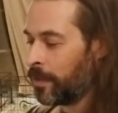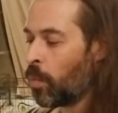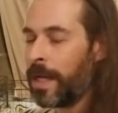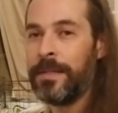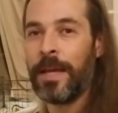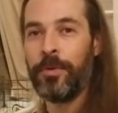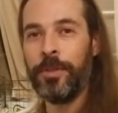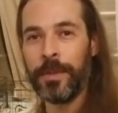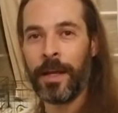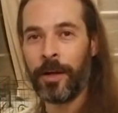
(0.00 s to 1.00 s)
what he's able to
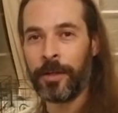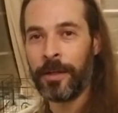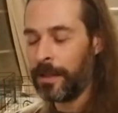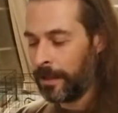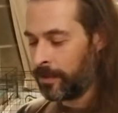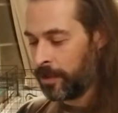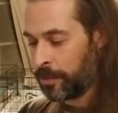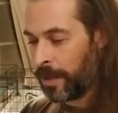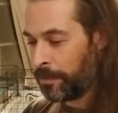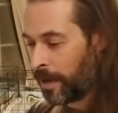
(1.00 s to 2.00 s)
do with character, it's
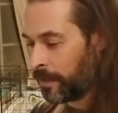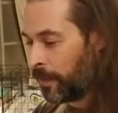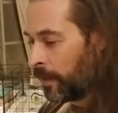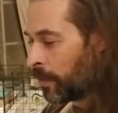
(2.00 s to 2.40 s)
just pretty impressive.